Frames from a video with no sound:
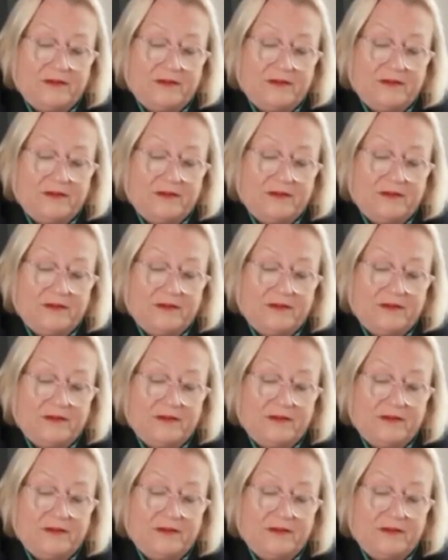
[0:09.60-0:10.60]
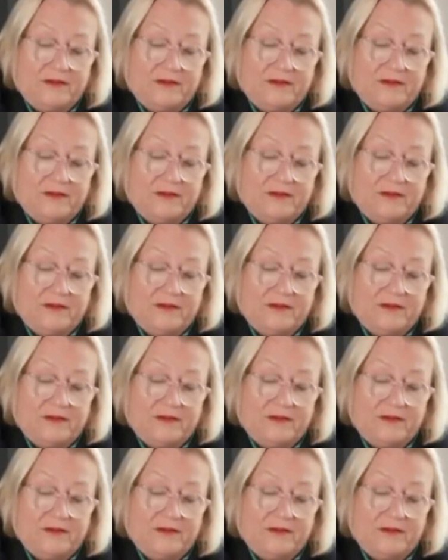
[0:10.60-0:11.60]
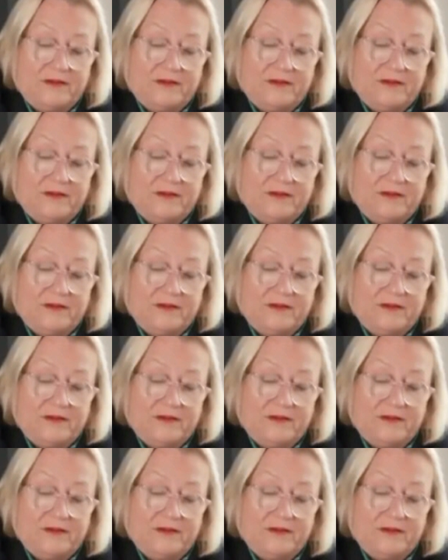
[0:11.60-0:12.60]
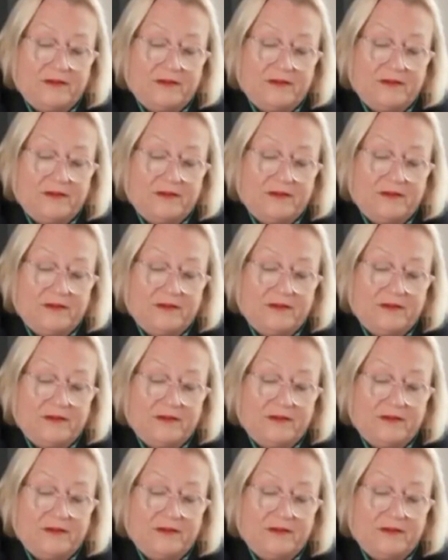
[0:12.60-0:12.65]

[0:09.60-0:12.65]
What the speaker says: The face doesn't move, so there is nothing to read.